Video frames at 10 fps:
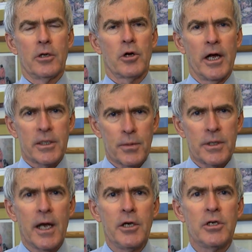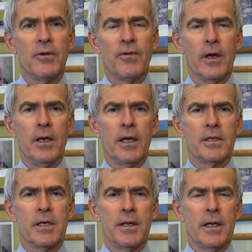transportation funding
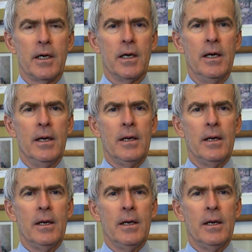is in there,